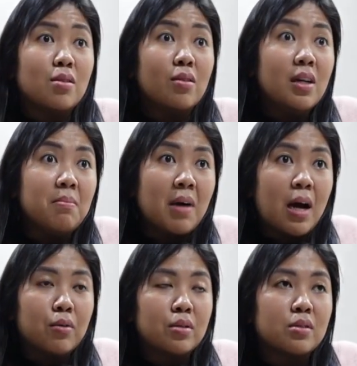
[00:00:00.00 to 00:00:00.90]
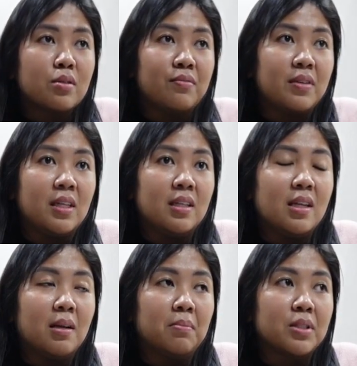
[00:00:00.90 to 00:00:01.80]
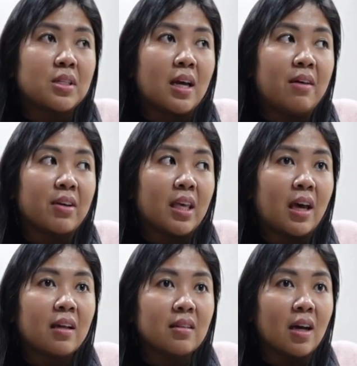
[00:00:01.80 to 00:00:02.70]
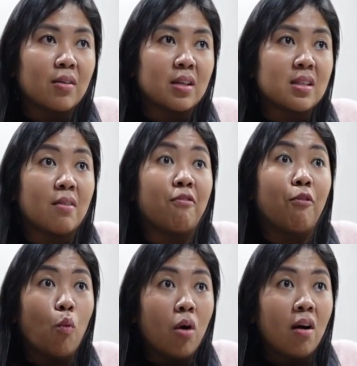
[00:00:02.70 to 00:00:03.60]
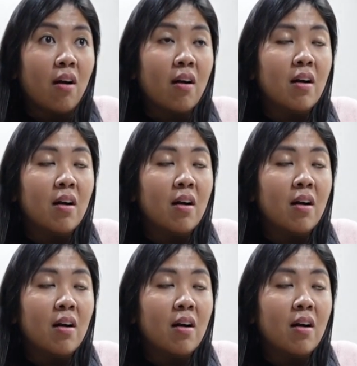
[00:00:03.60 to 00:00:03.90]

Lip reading: 3 mouths to feed. And plus, I have a cat now that's like 4.